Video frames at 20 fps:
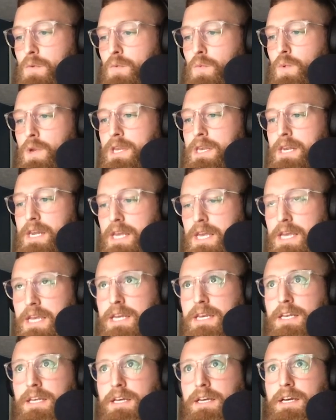we
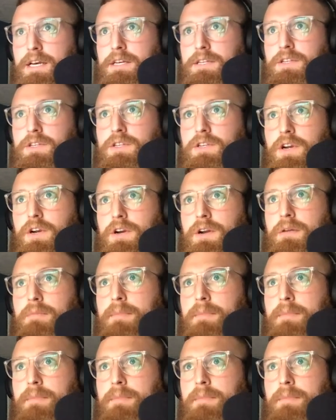need a certain